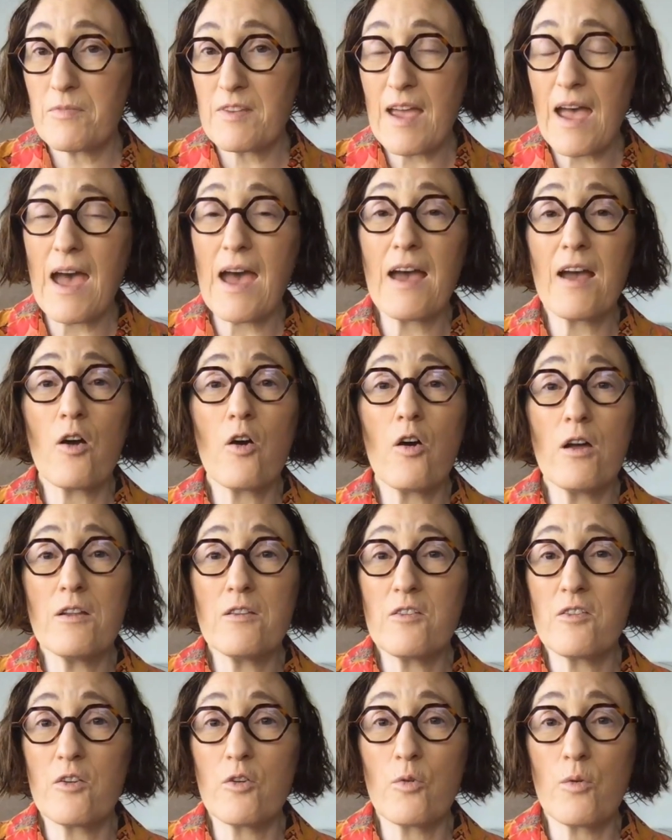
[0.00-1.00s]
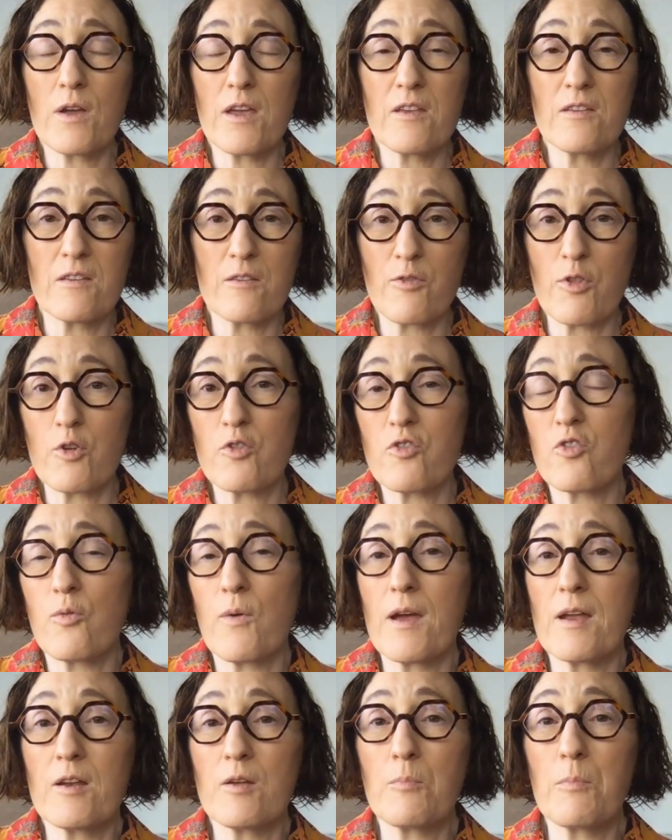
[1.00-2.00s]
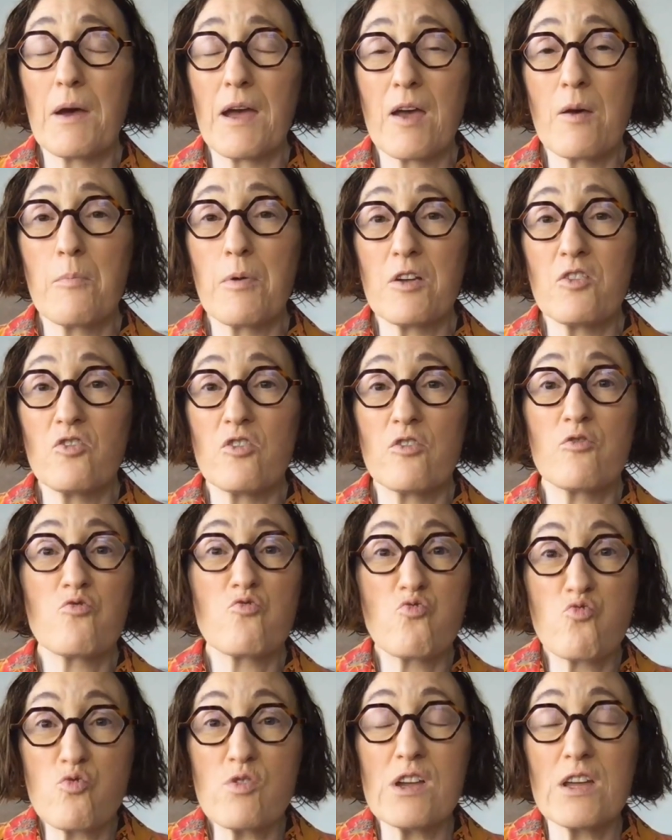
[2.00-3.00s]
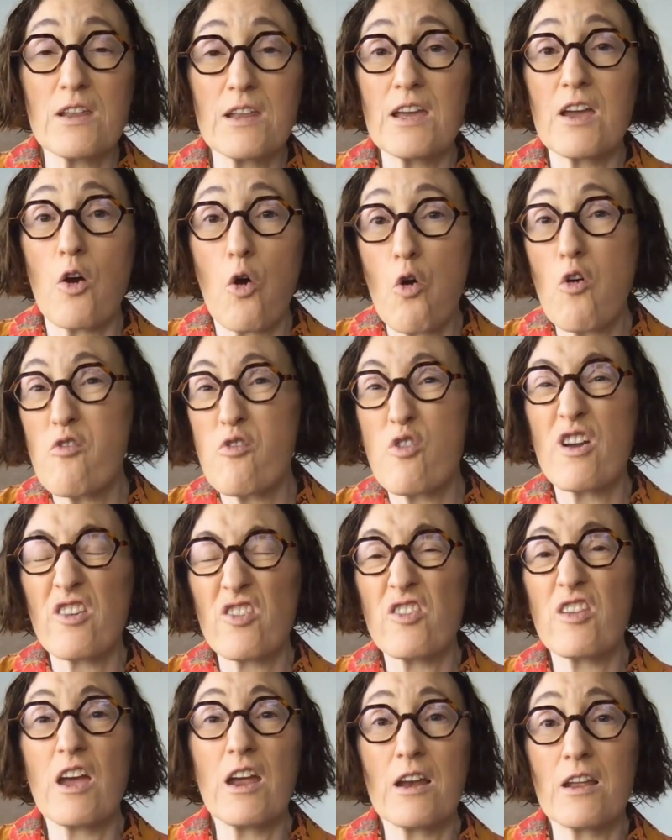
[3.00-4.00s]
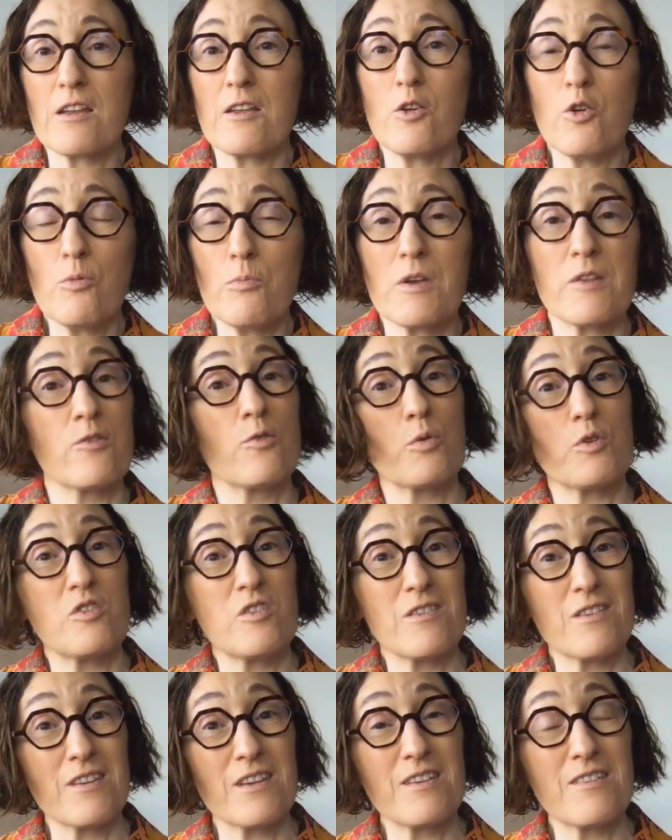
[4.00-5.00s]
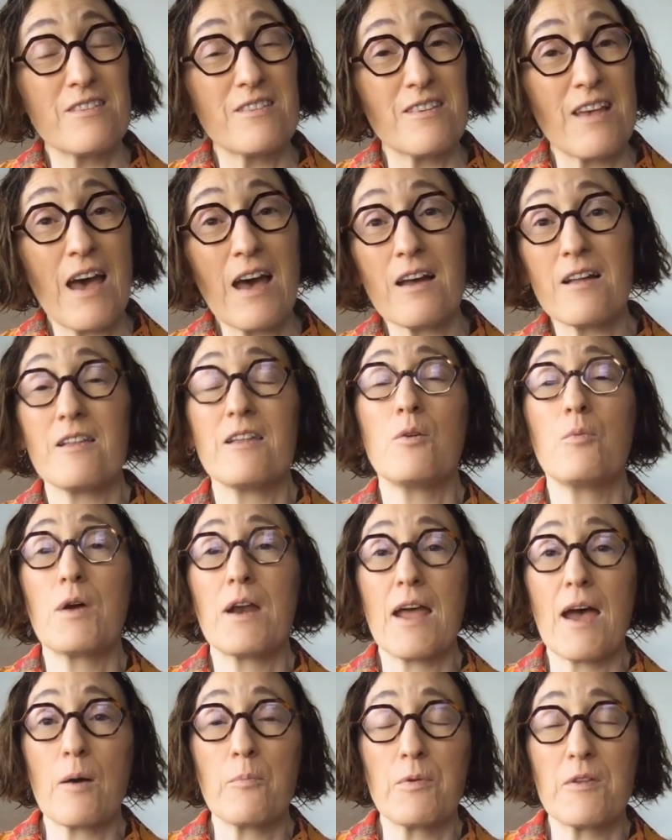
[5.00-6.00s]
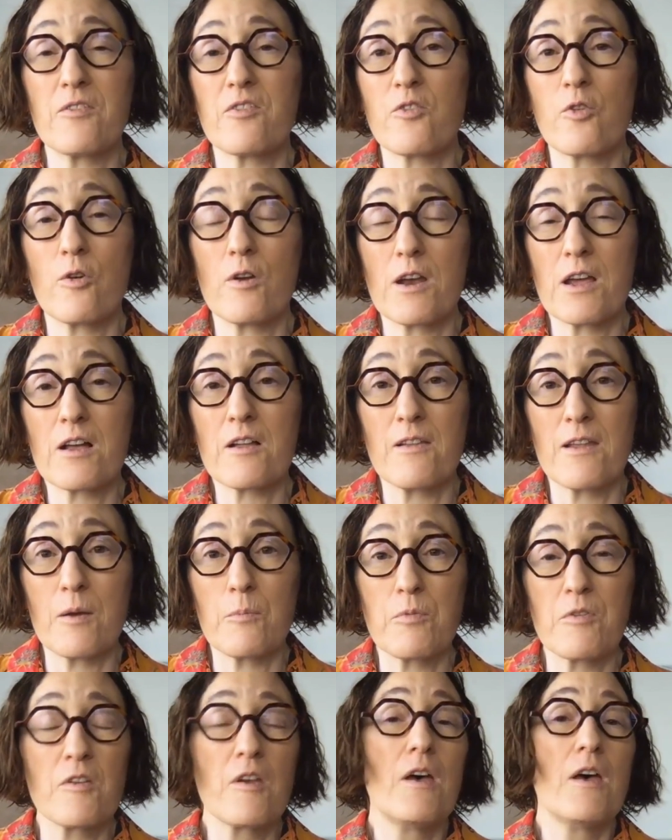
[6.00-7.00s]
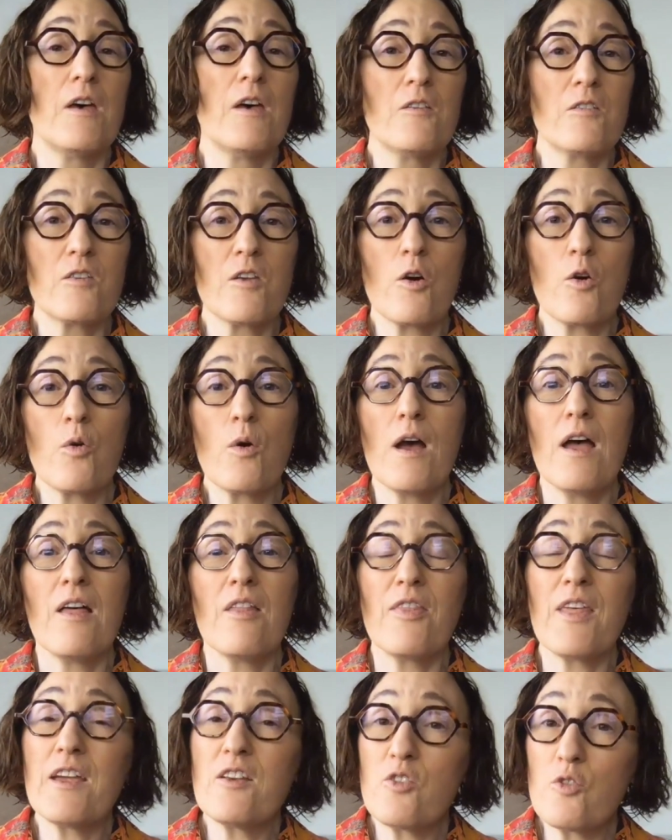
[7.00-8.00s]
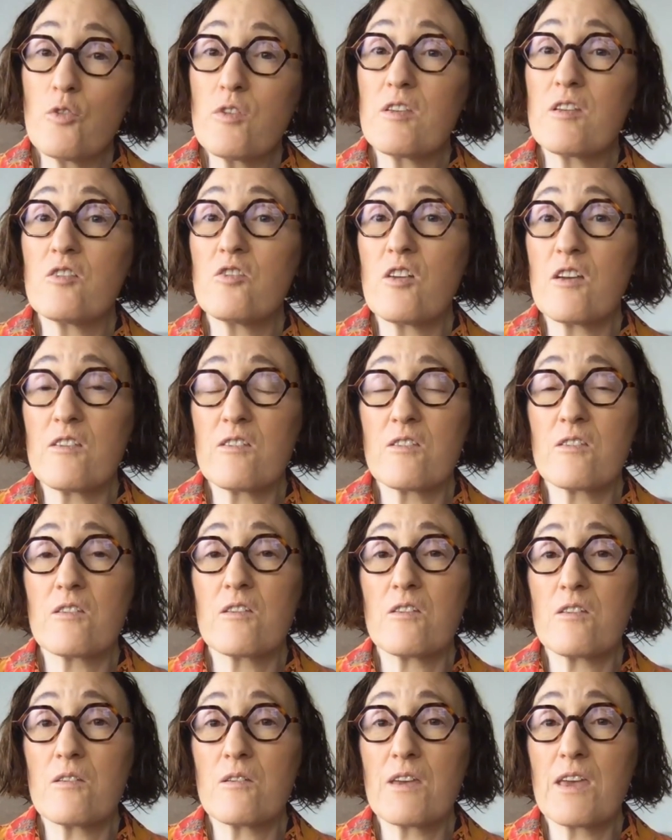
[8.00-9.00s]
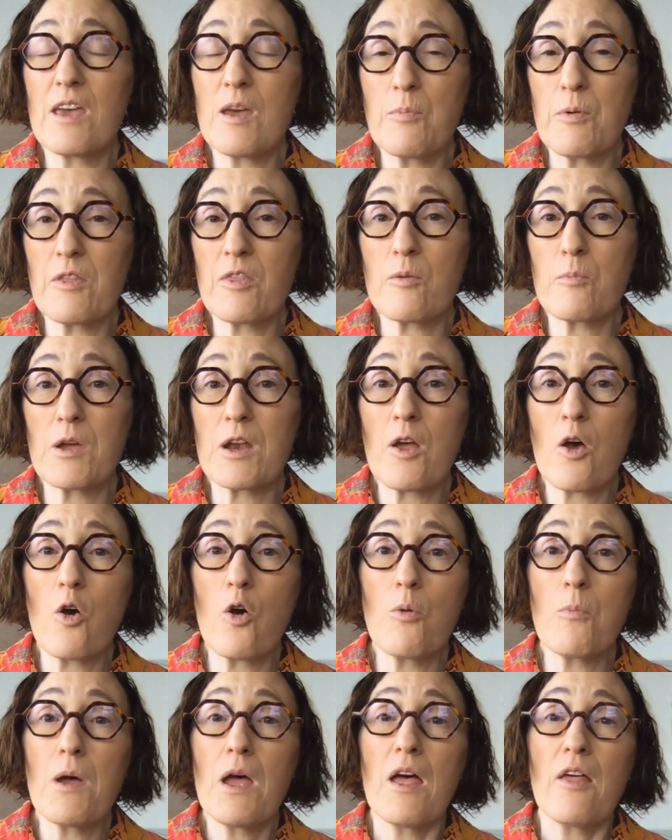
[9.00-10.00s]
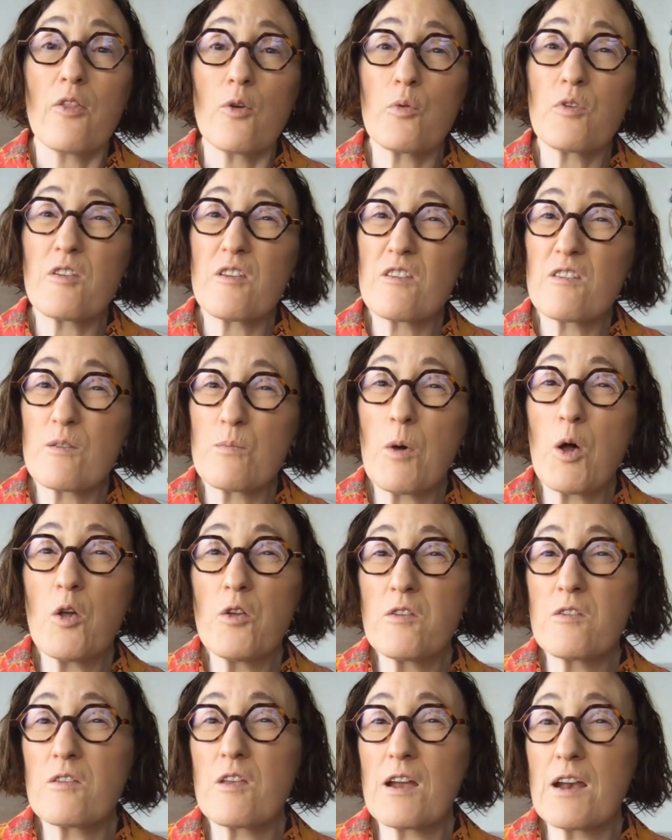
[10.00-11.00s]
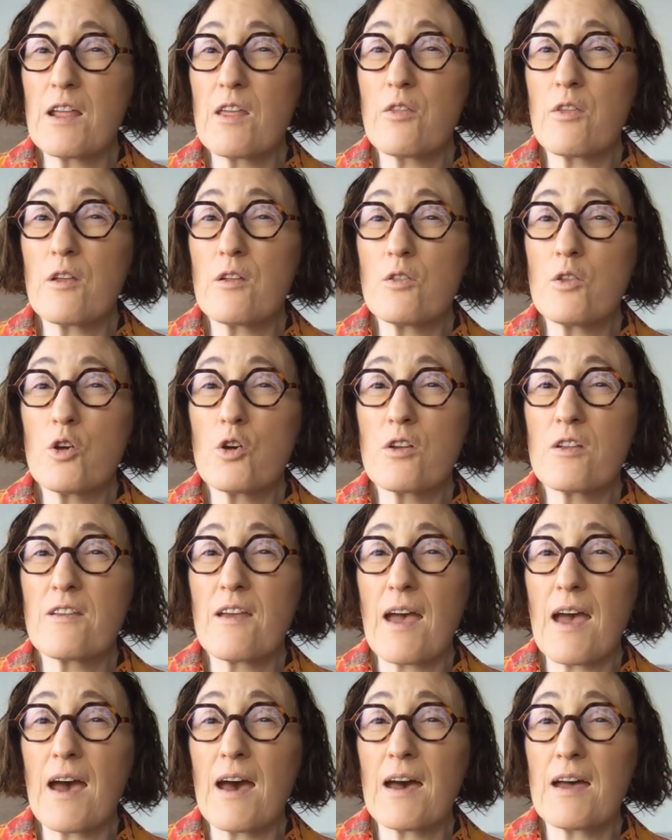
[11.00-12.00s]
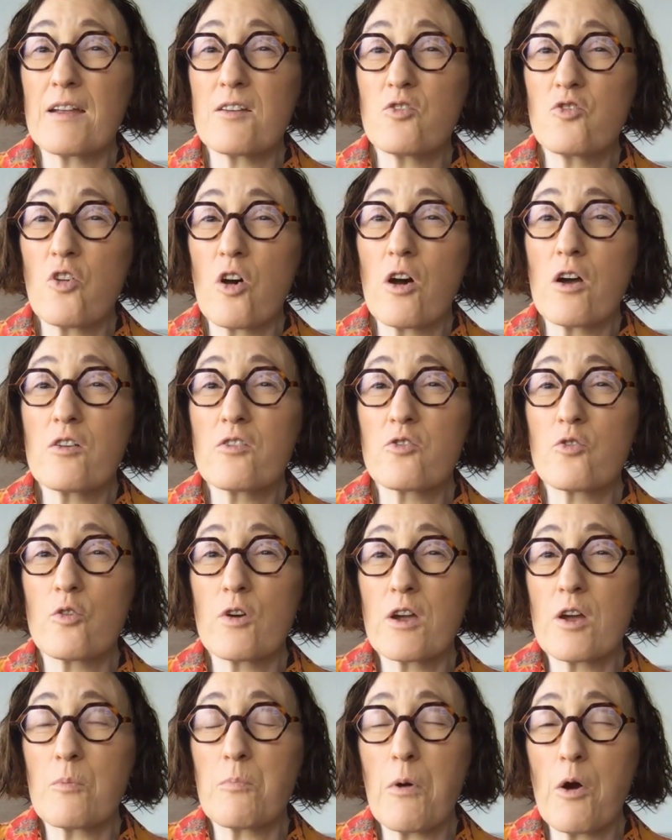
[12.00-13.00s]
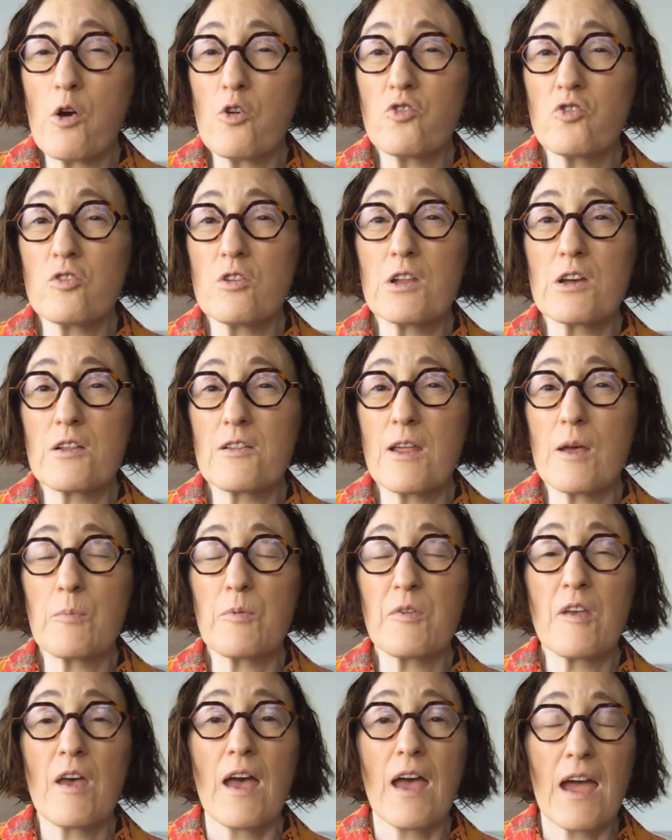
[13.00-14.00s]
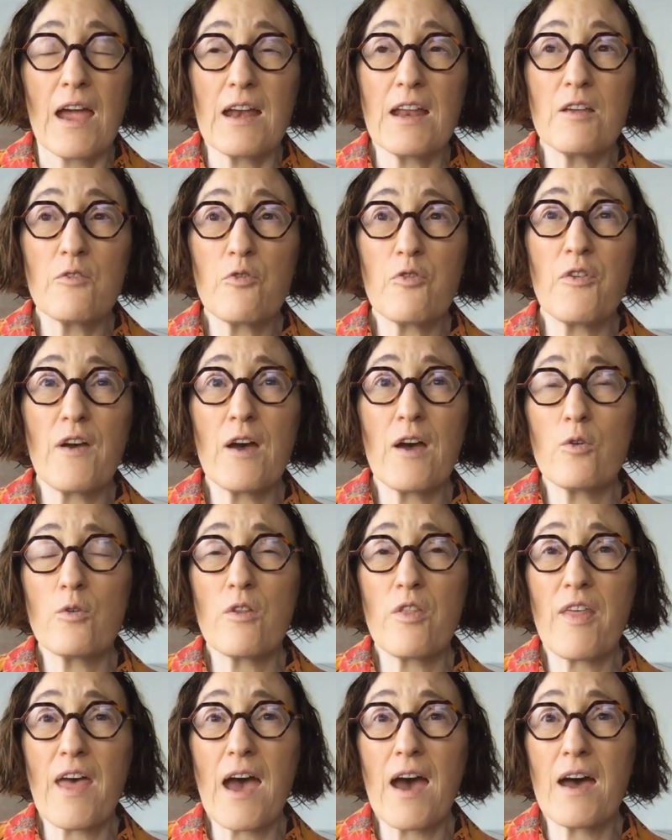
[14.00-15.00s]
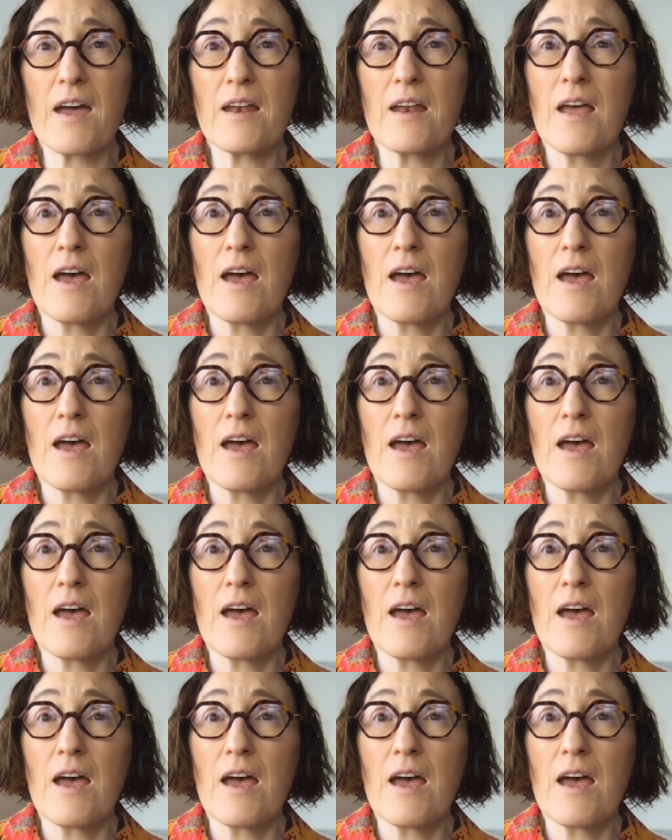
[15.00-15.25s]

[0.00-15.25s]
tag on to is if they're surrounded by a bunch of really overexcited humans, which is exactly what happens during an eclipse. So they do suggest keeping them at home. There was a small study that looked at dogs during a partial eclipse, and it found that